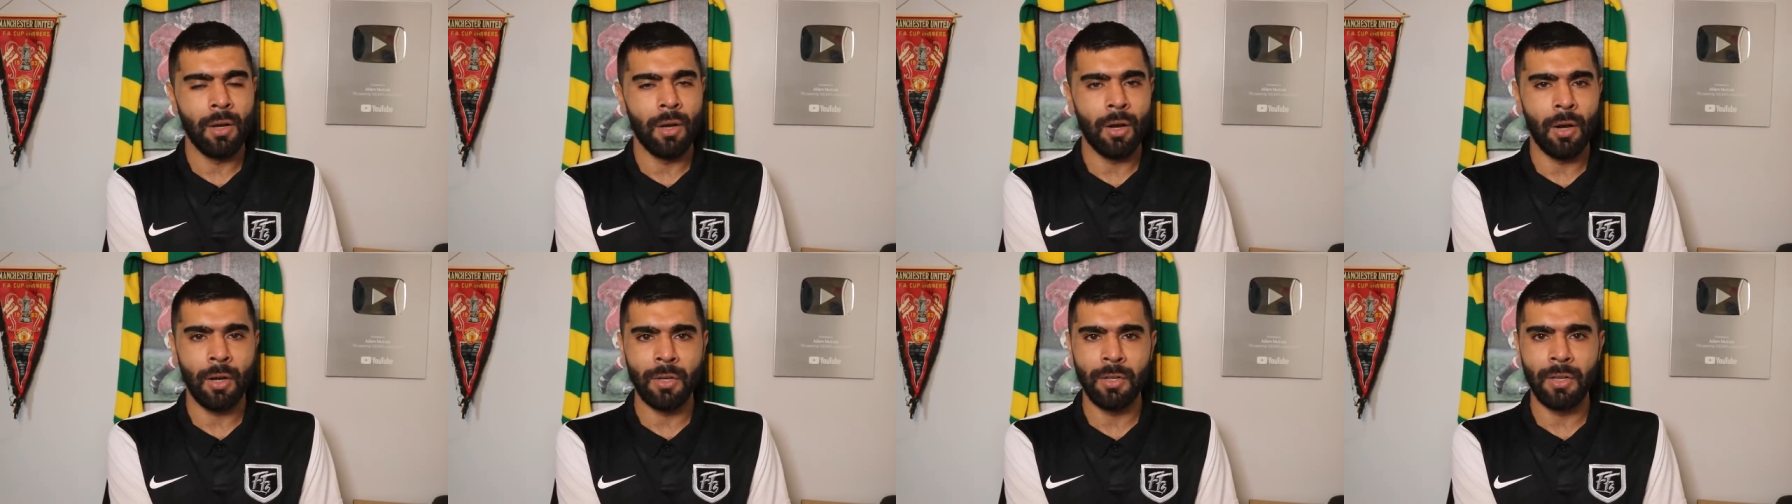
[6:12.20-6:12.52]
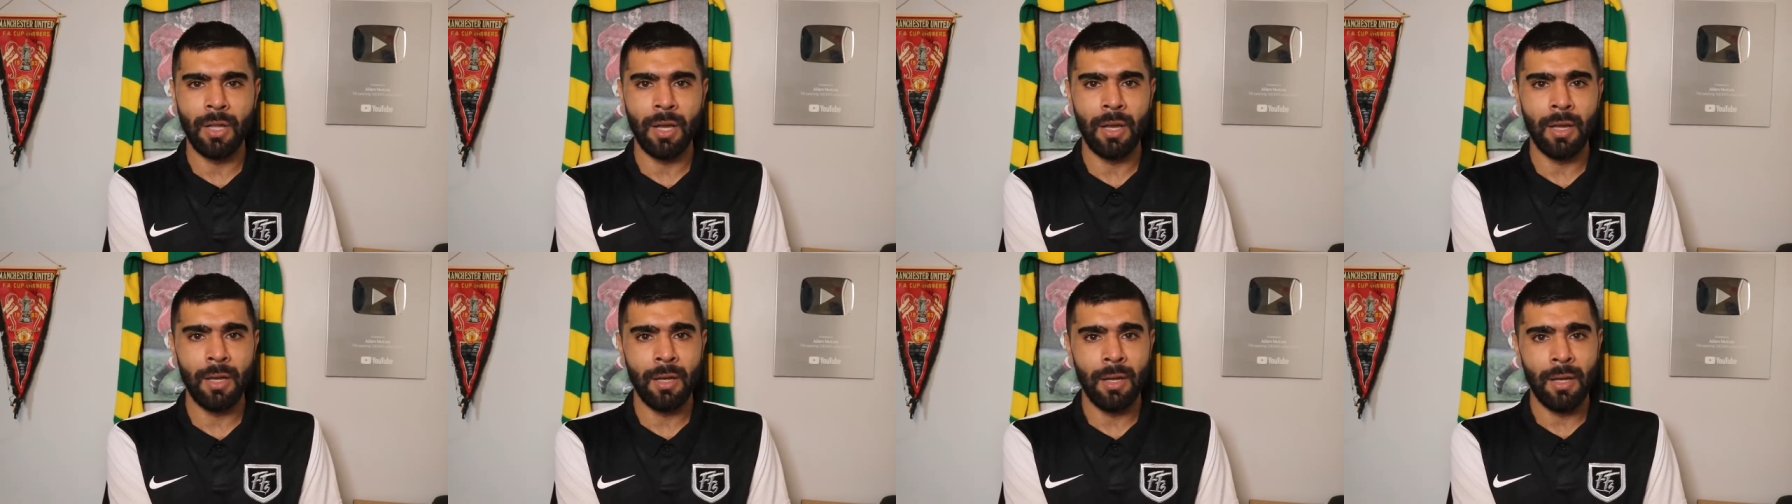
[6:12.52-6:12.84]

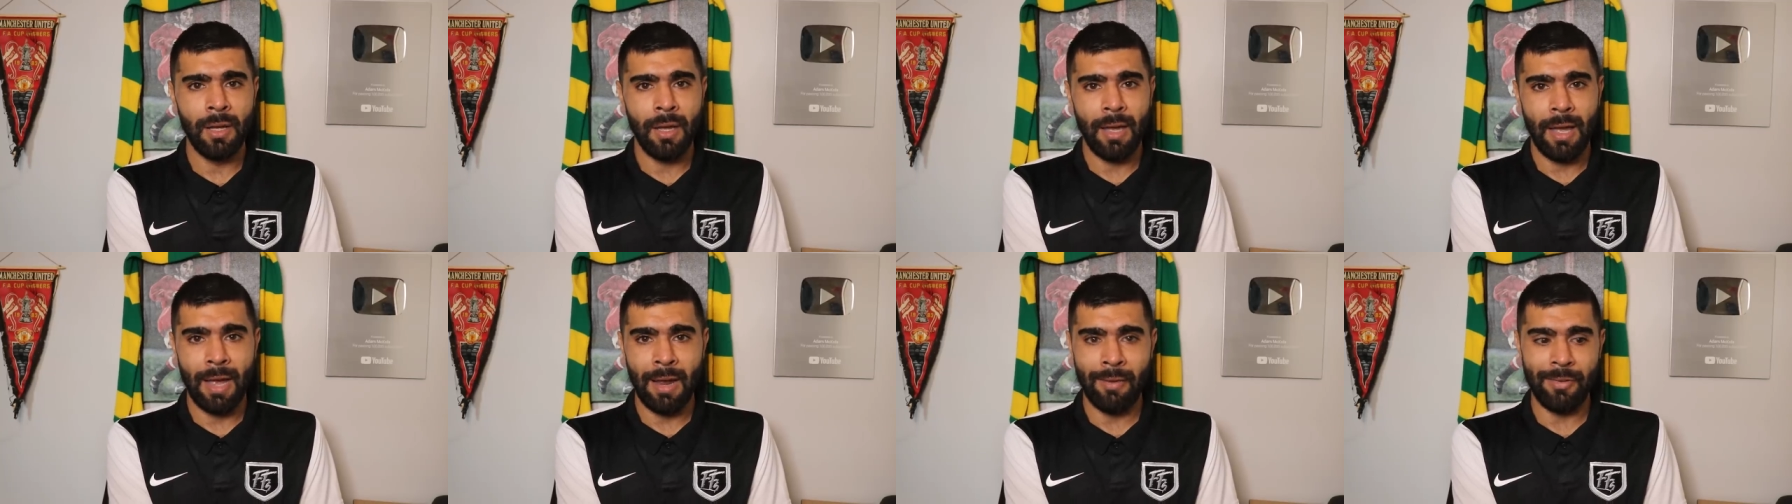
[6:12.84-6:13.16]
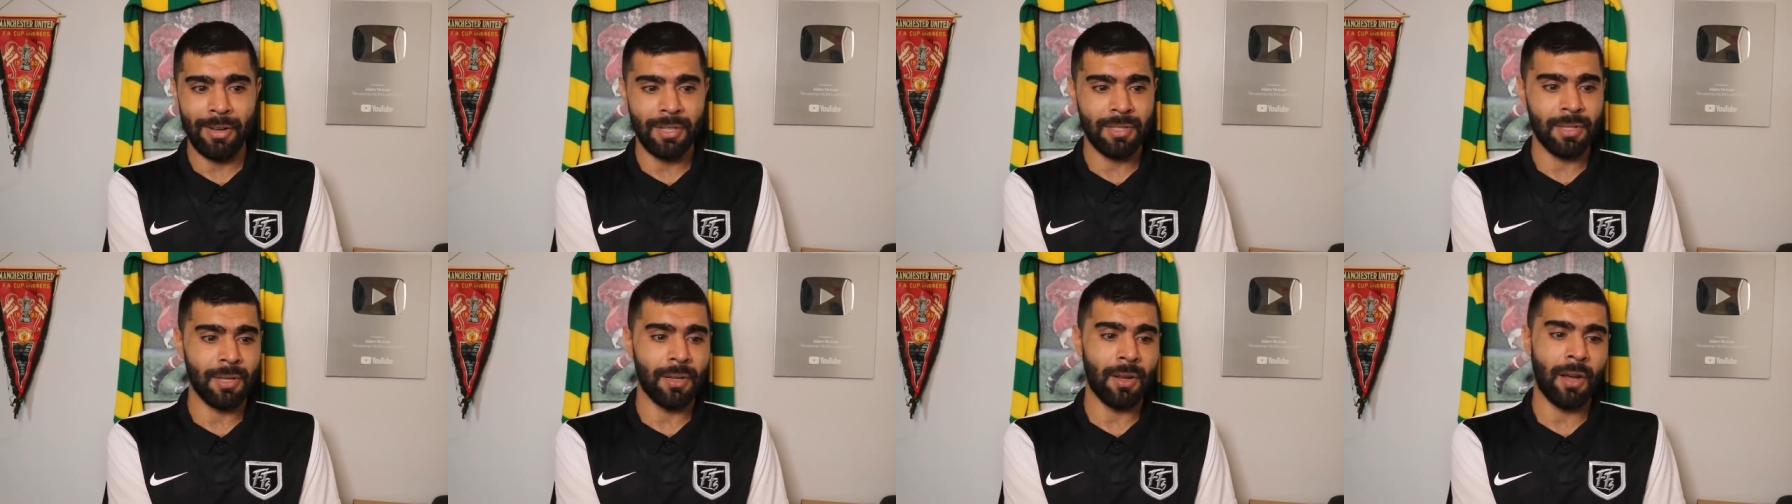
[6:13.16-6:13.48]
under
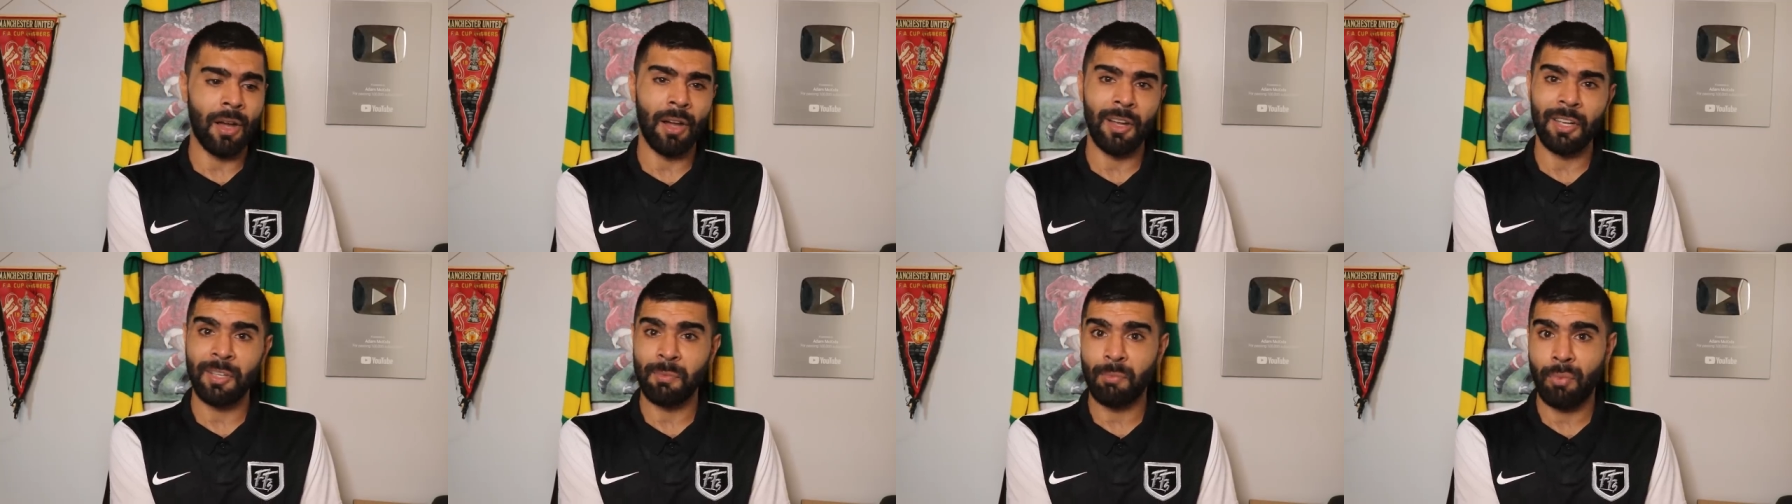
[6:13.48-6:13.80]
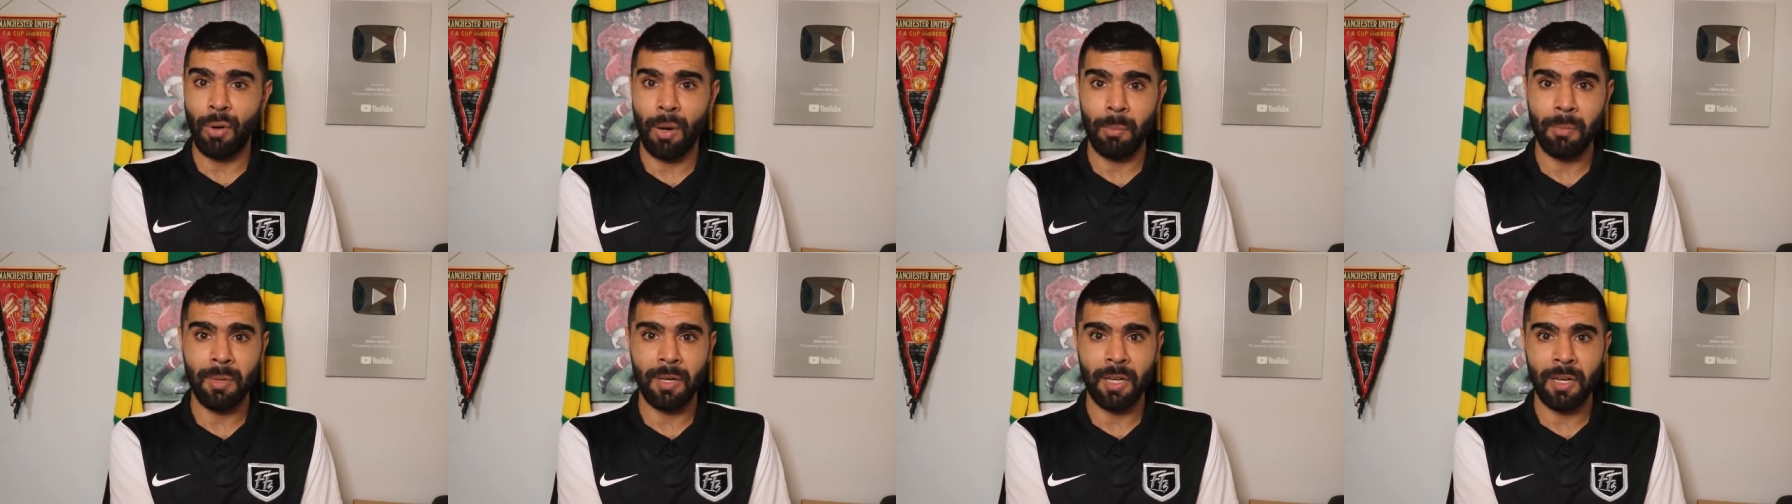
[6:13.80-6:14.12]
Erik Ten Hag. He's
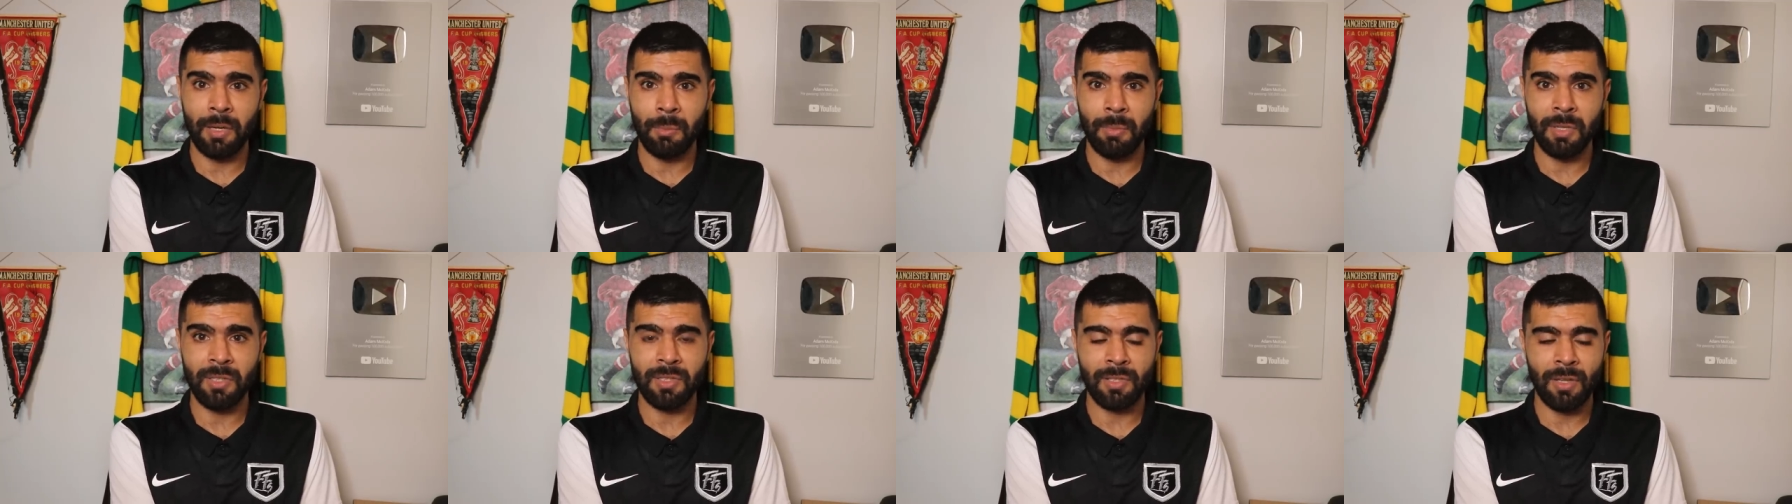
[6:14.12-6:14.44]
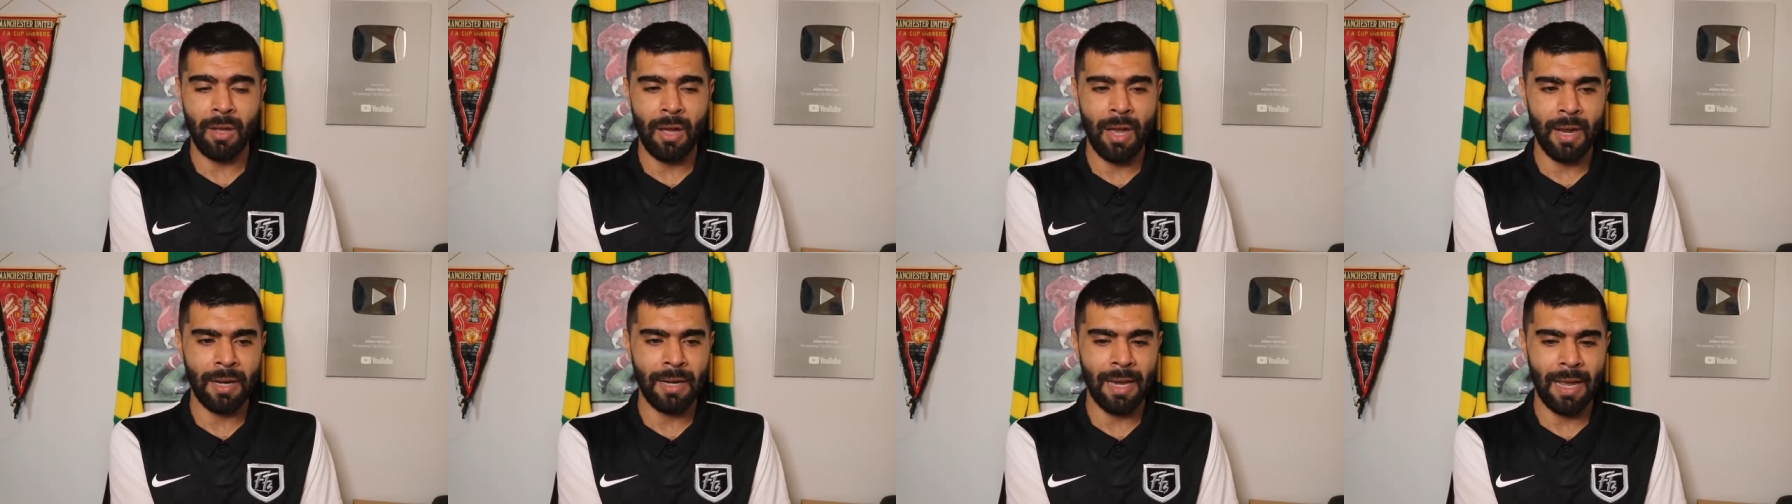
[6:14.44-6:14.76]
probably going to be
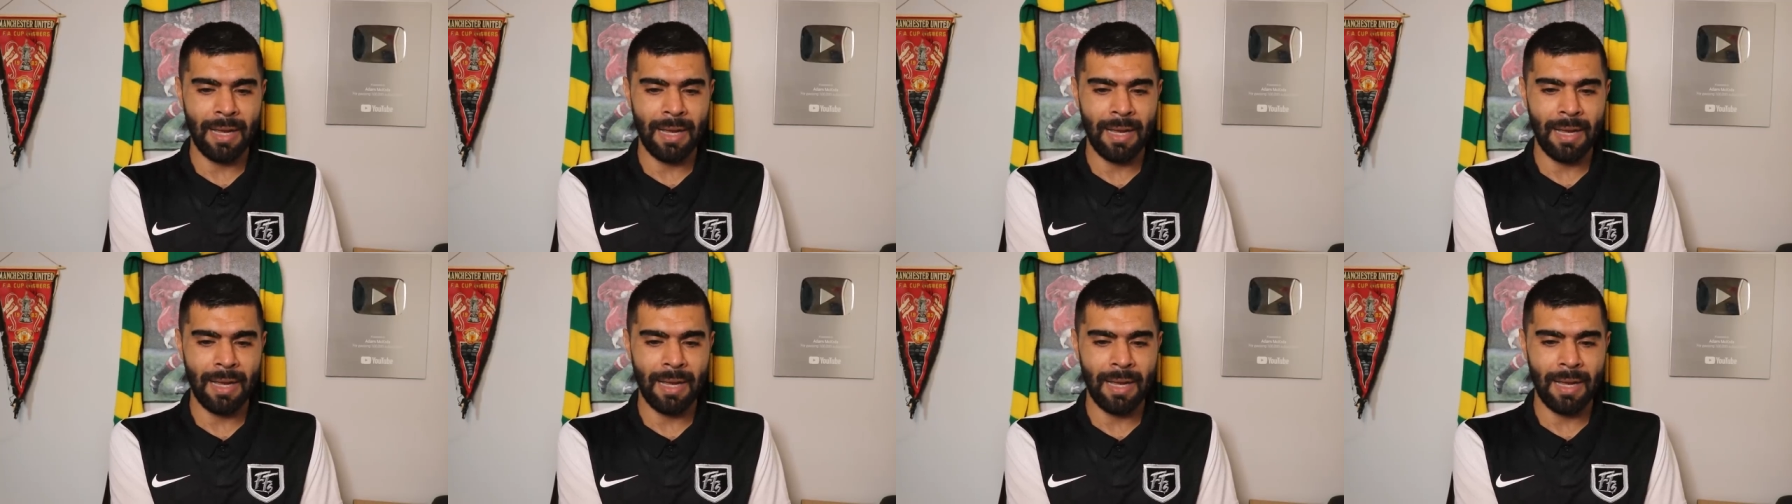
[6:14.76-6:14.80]
starting